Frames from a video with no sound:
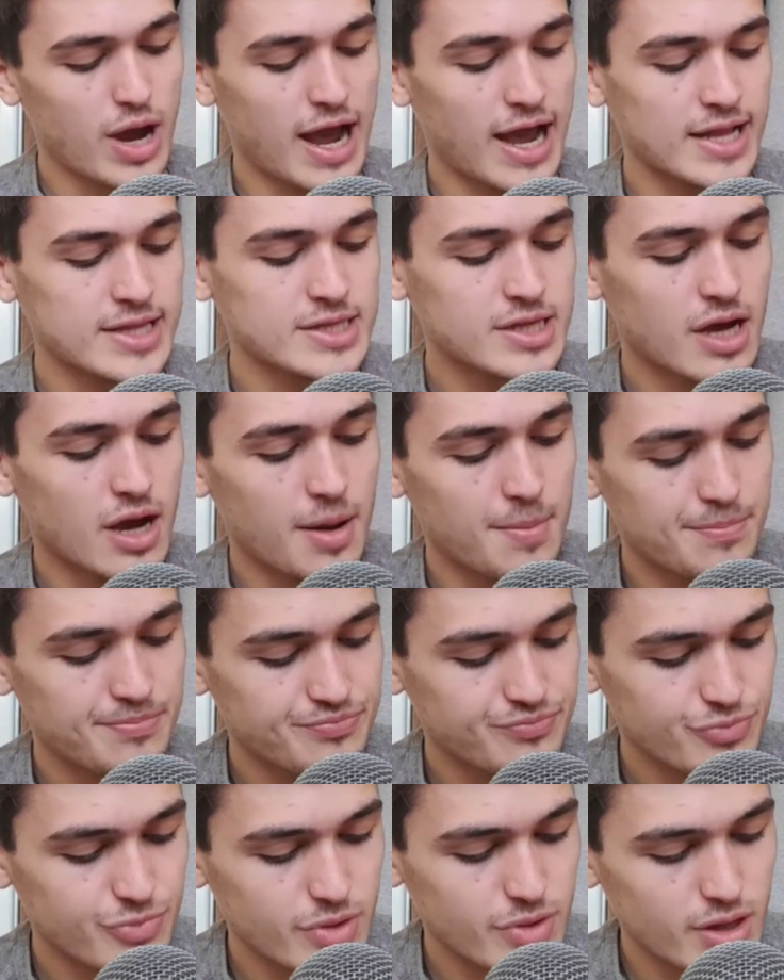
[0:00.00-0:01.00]
And
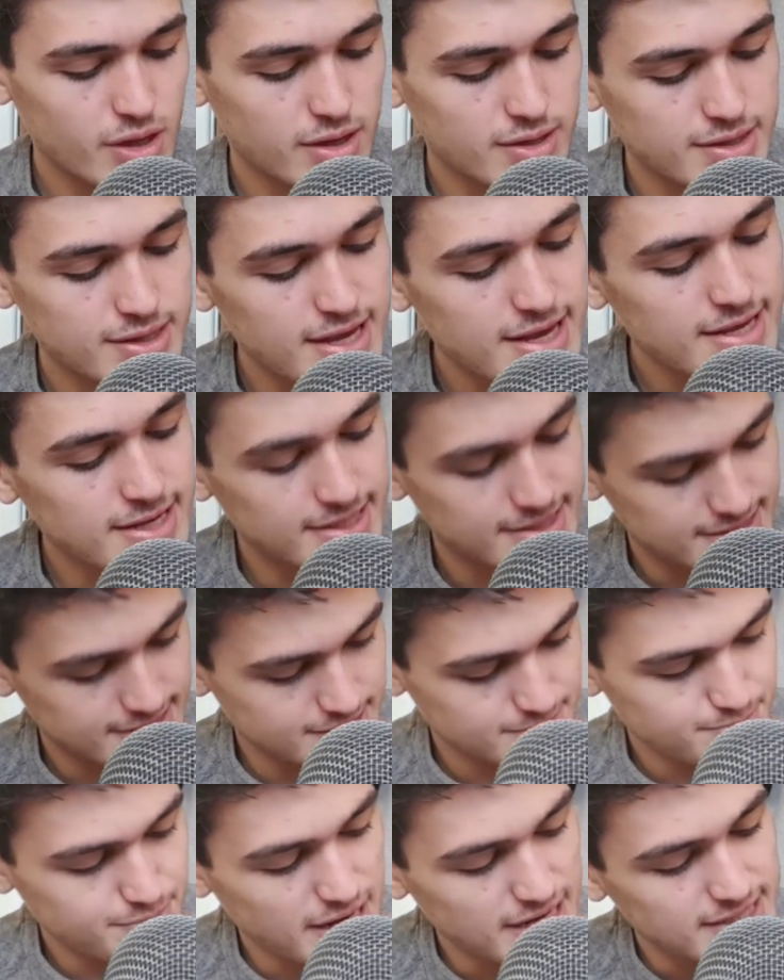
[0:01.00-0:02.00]

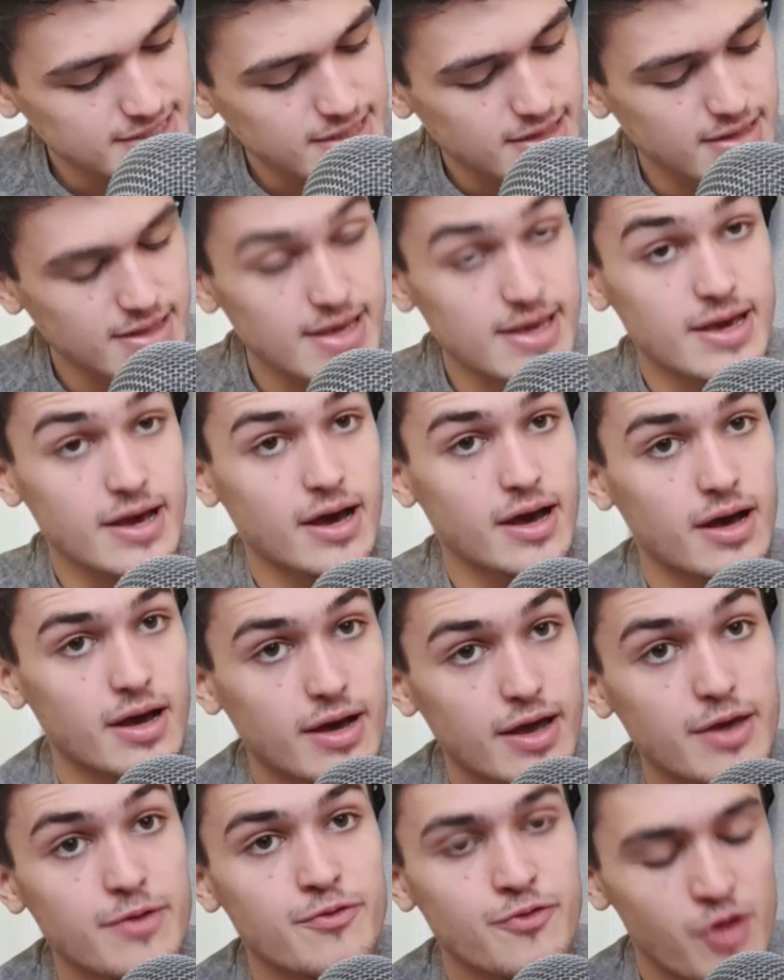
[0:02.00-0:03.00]
this basically
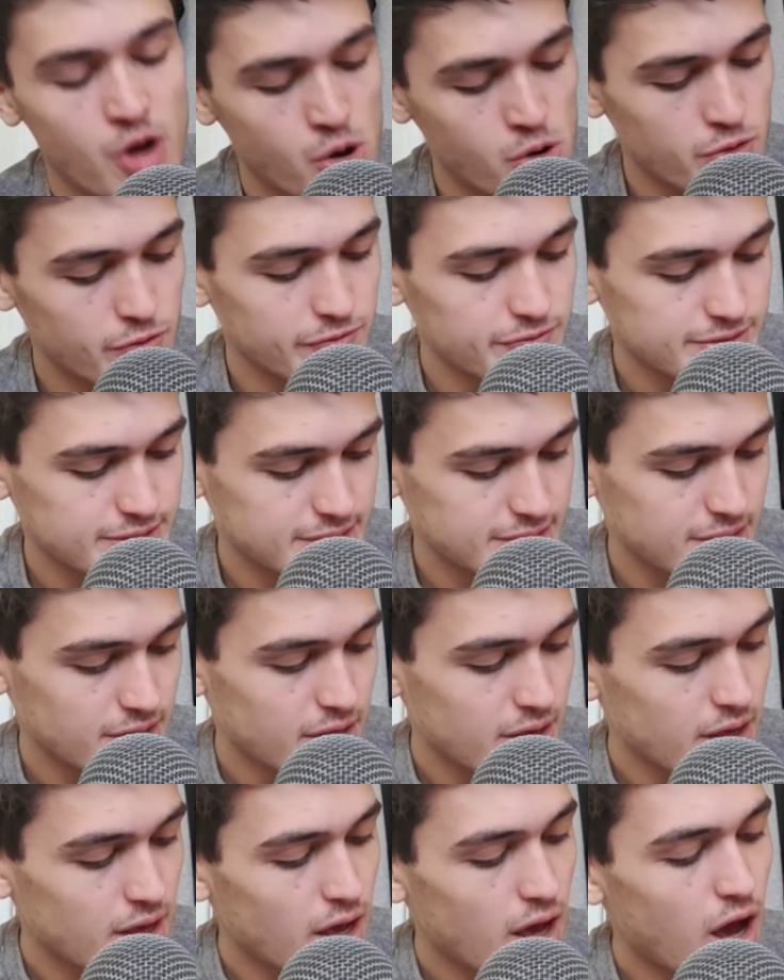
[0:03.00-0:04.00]
involves
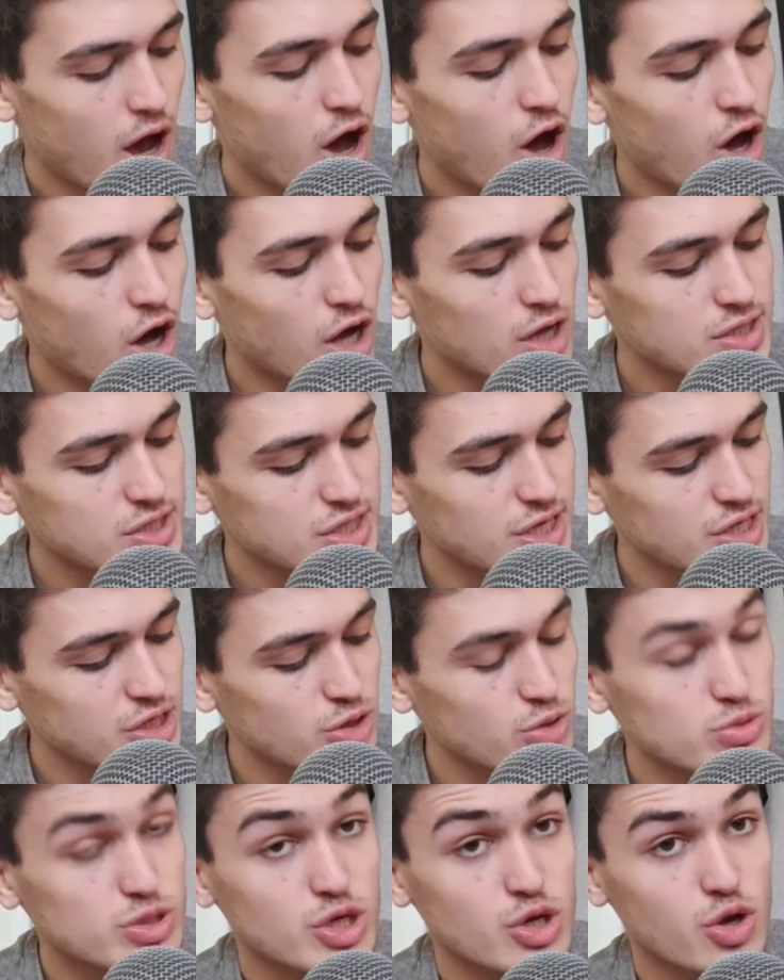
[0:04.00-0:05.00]
asking
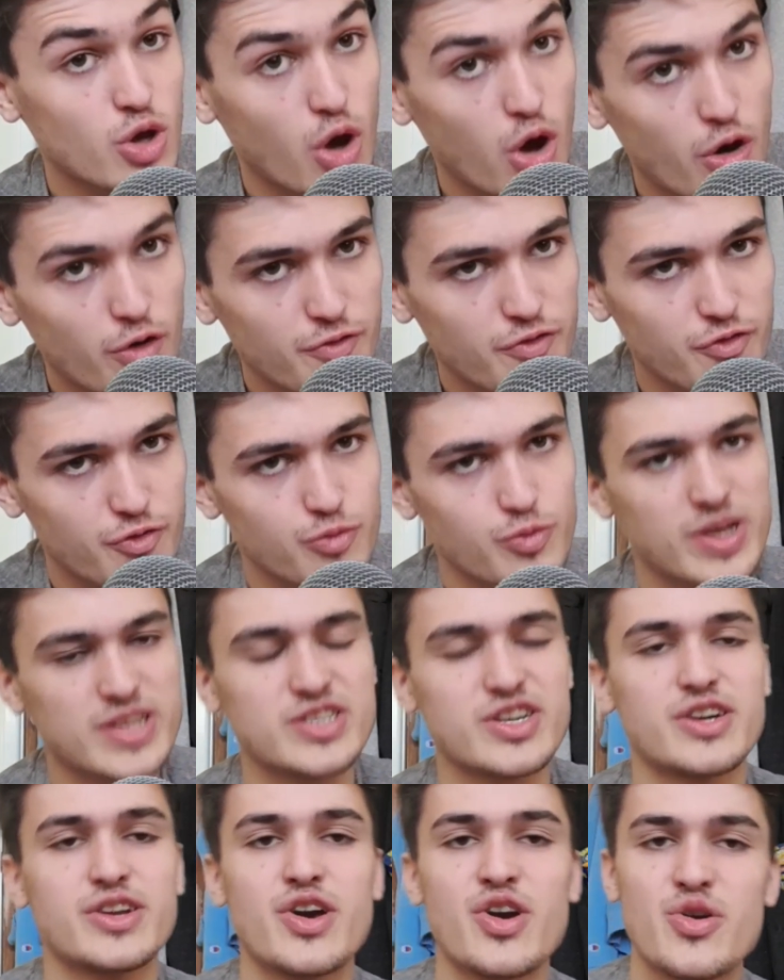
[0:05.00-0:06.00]
you to cough,
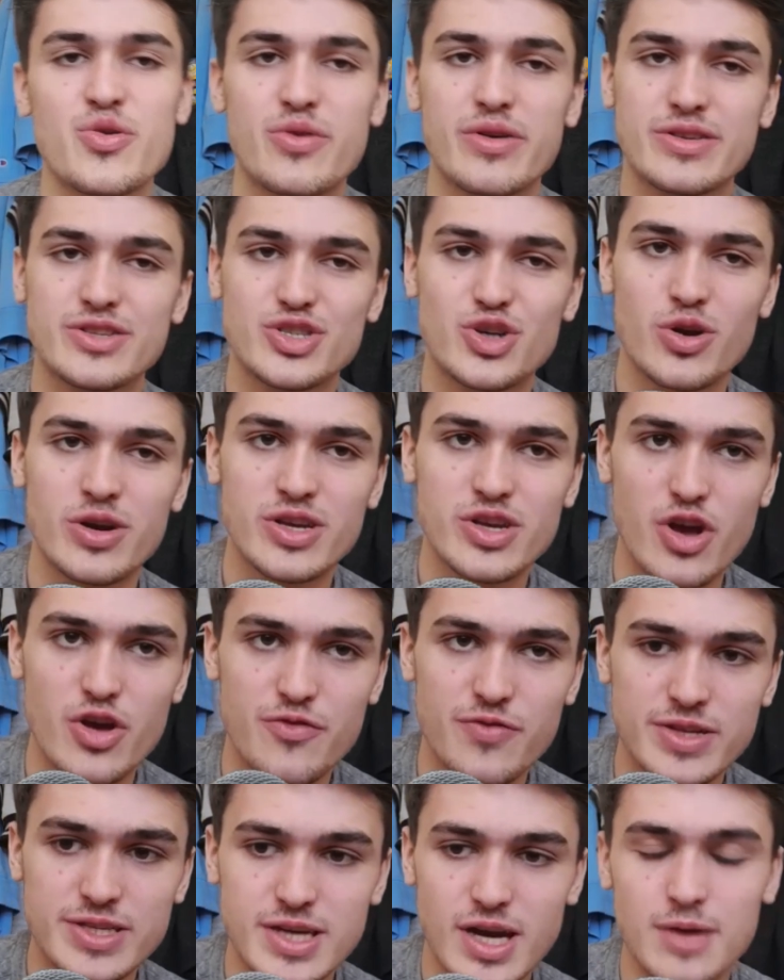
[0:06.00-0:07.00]
which I know during
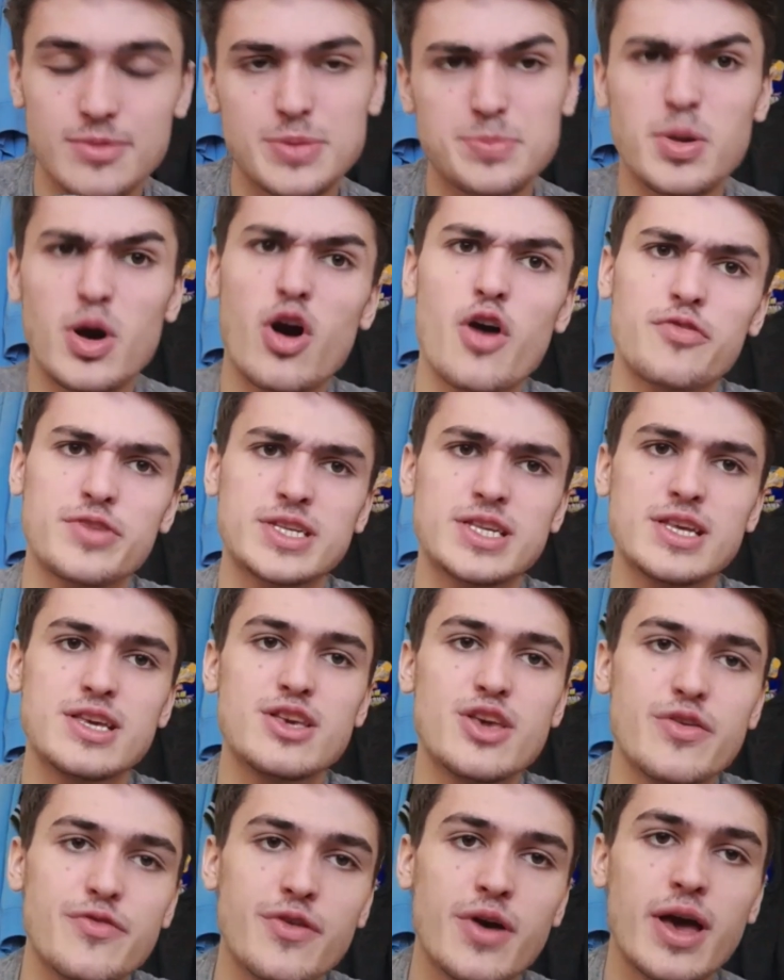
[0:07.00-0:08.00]
COVID times, but obviously
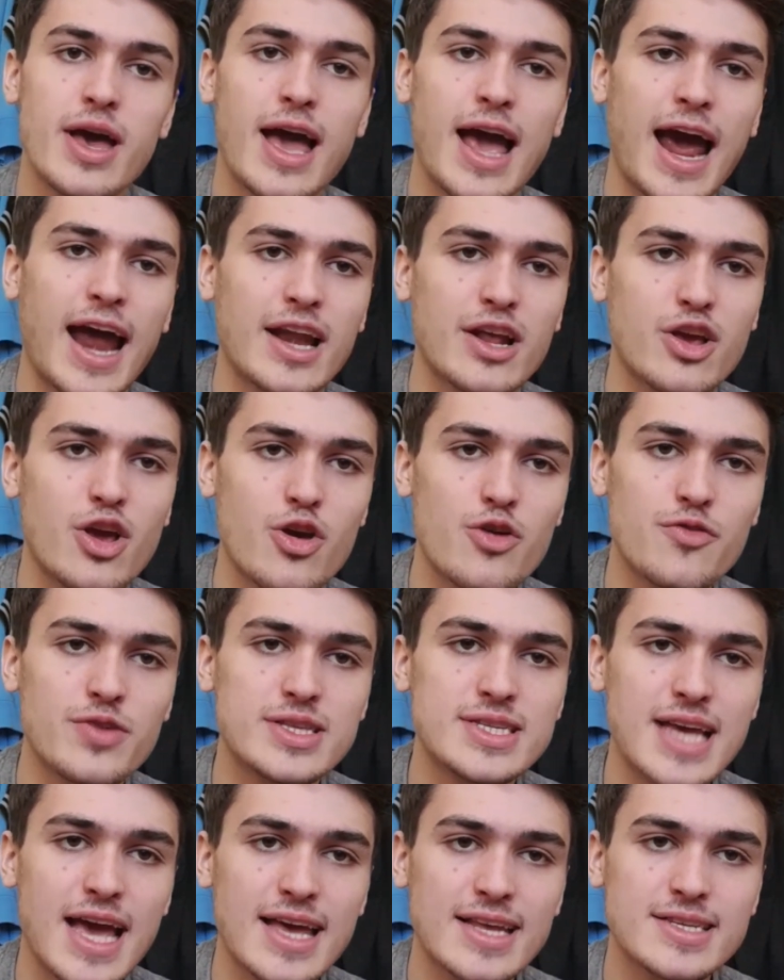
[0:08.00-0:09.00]
you've had a
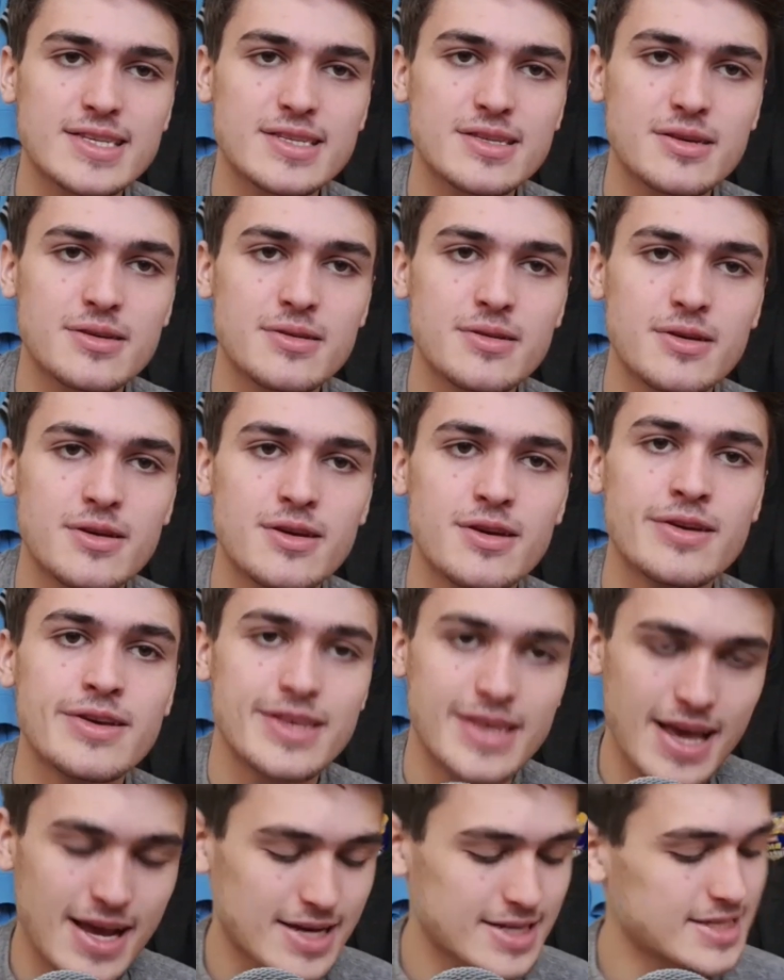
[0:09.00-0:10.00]
COVID test.
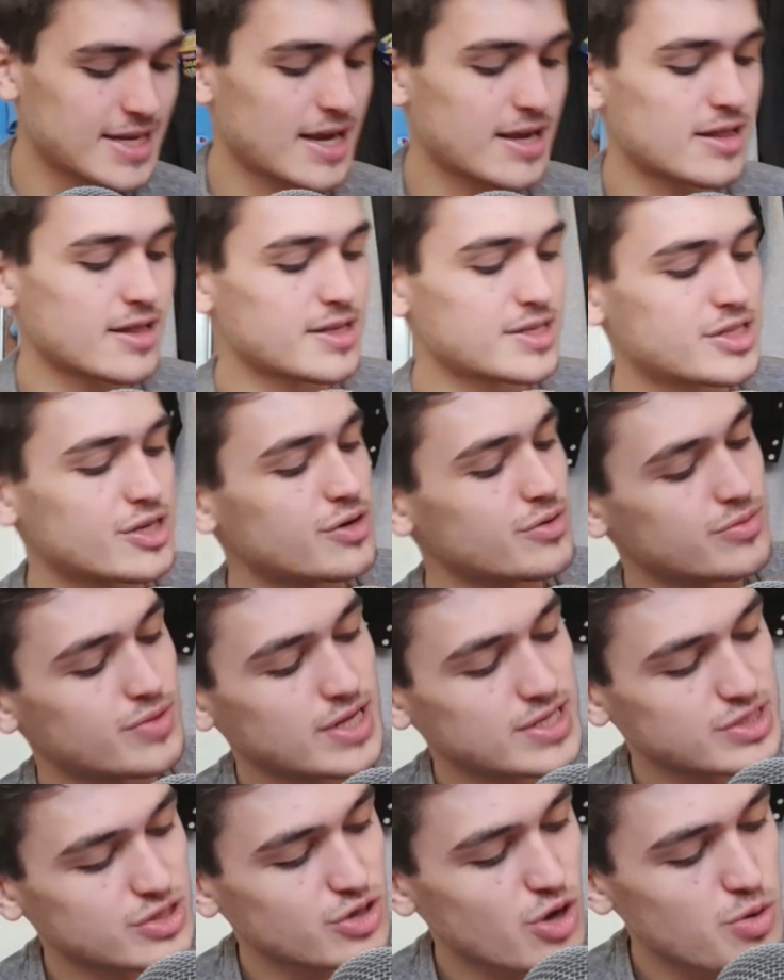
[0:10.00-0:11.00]
Yeah, exactly, so
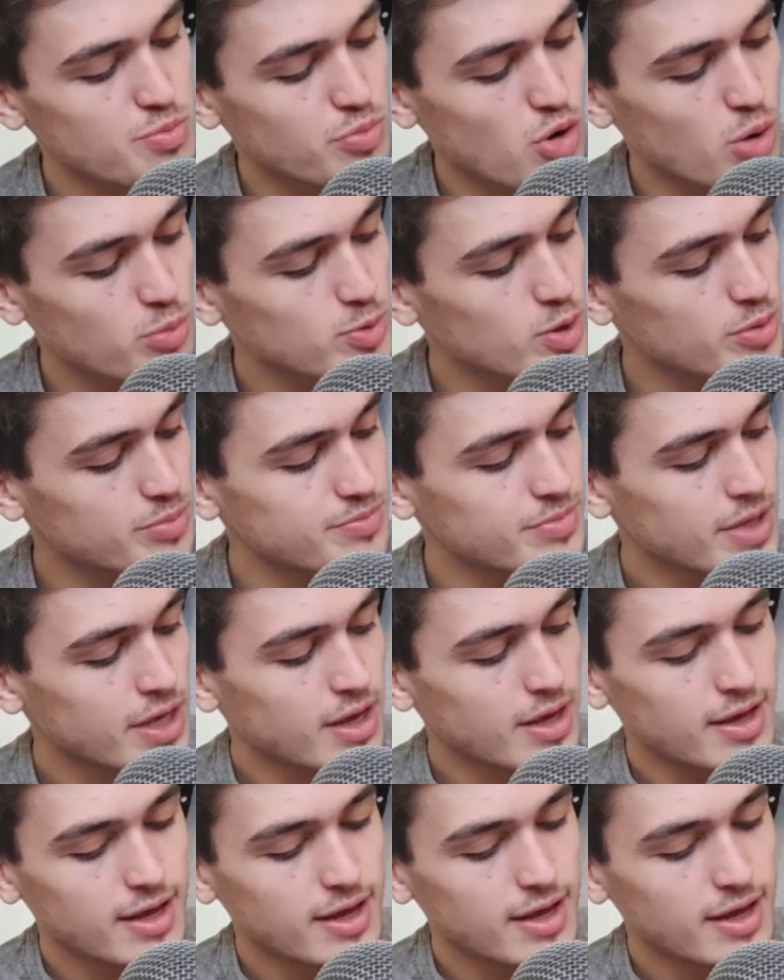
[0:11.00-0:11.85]
that's no problem.